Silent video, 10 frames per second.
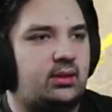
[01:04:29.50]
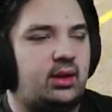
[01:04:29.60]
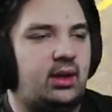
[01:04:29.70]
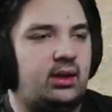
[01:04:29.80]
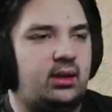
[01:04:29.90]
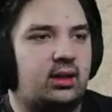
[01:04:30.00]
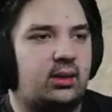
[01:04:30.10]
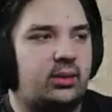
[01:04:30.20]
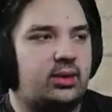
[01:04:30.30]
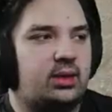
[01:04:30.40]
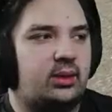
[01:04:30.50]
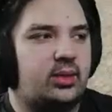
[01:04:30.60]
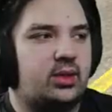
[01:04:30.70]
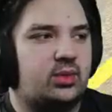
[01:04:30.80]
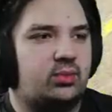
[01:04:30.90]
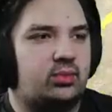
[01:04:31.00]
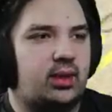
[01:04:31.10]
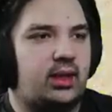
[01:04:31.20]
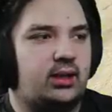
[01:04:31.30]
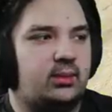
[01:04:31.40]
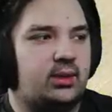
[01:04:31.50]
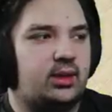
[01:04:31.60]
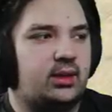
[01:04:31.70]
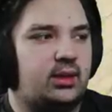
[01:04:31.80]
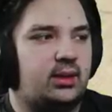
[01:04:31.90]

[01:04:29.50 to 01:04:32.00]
No, no, no. It was it was just randomly.